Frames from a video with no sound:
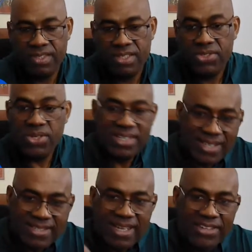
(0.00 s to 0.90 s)
So the
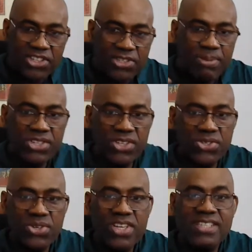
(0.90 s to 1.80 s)
things I just mentioned to
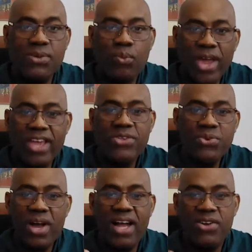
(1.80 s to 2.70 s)
you is the way you
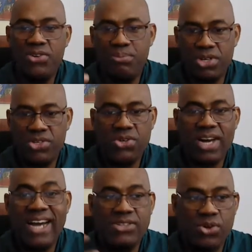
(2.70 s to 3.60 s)
are going to monitor
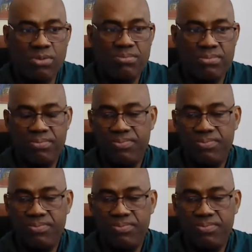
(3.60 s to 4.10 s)
at home